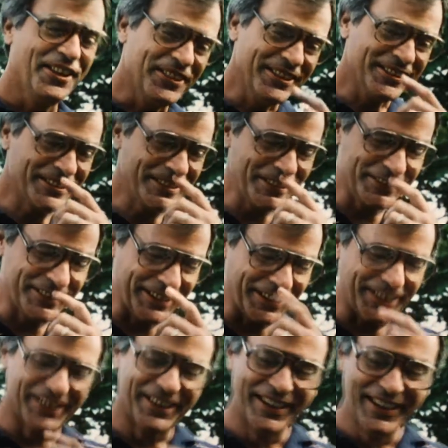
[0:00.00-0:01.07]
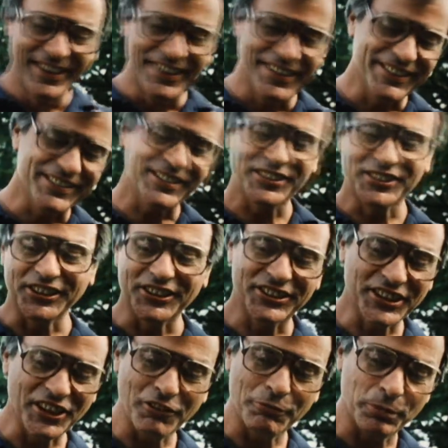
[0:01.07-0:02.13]
This is a, this is a
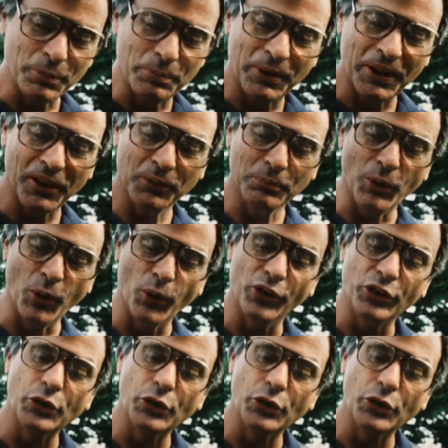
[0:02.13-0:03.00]
self-propelled mower.